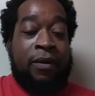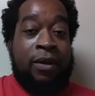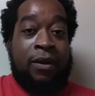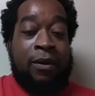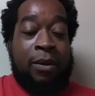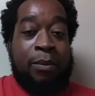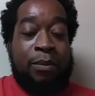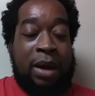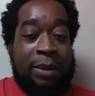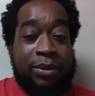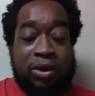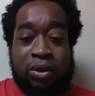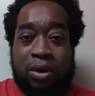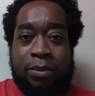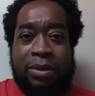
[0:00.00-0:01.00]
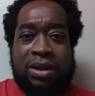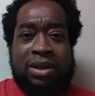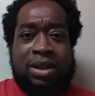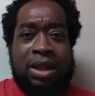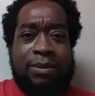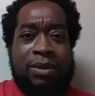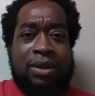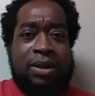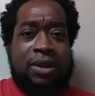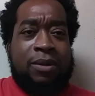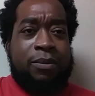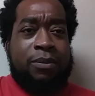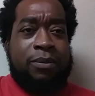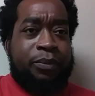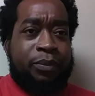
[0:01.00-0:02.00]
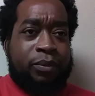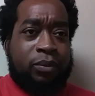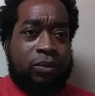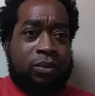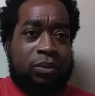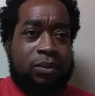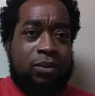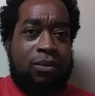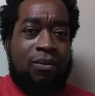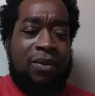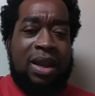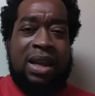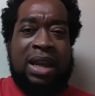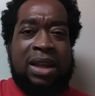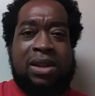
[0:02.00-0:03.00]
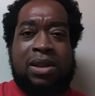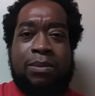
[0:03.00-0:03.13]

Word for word: I'm sure Ben Simmons and some others